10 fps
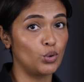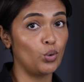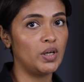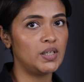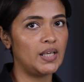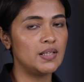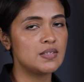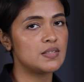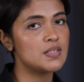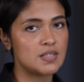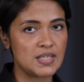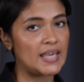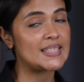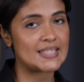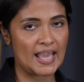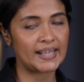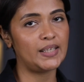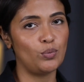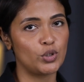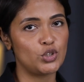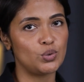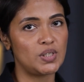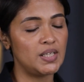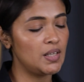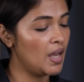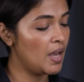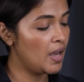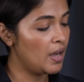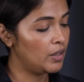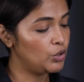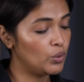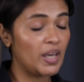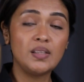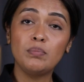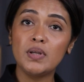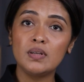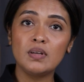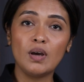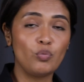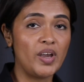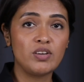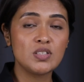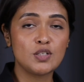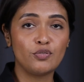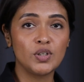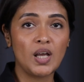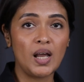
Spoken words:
grow her nails, this is exactly what you need. You get them in various different